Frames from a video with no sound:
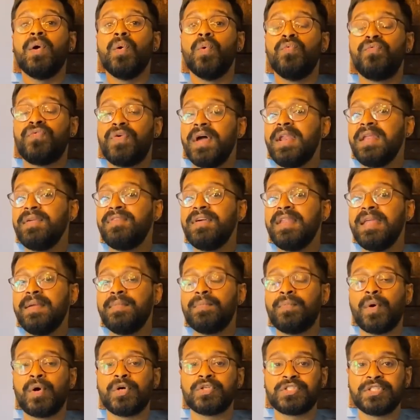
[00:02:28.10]
Very, very
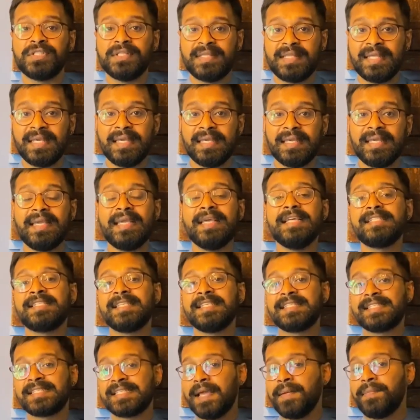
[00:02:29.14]
important thing is
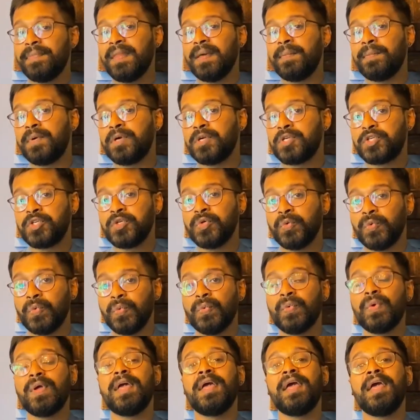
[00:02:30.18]
this step number
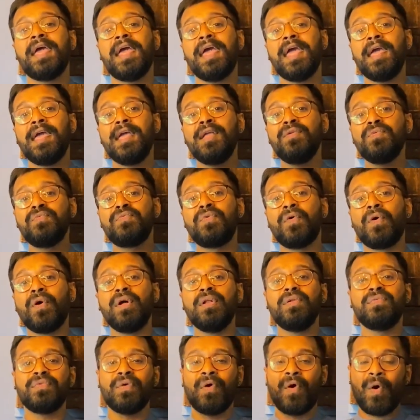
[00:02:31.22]
2.
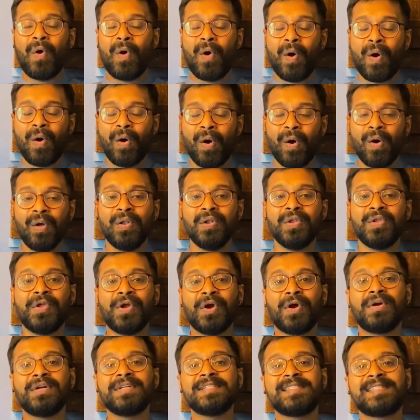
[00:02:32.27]
Involve all
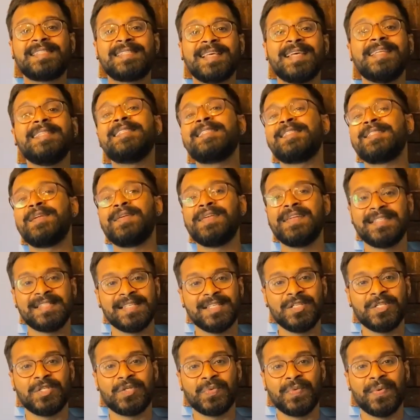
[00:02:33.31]
your sensories
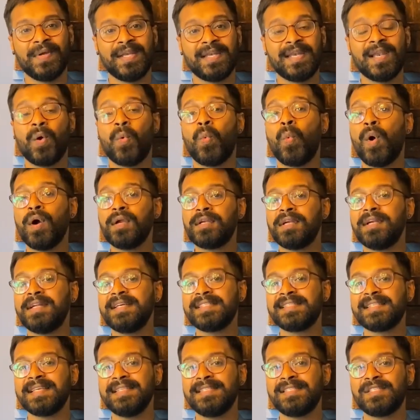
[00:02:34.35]
into it. Now, what are our
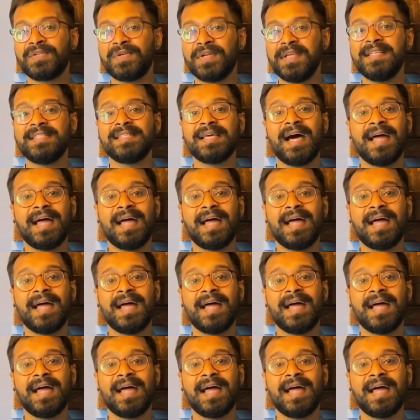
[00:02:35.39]
sensories?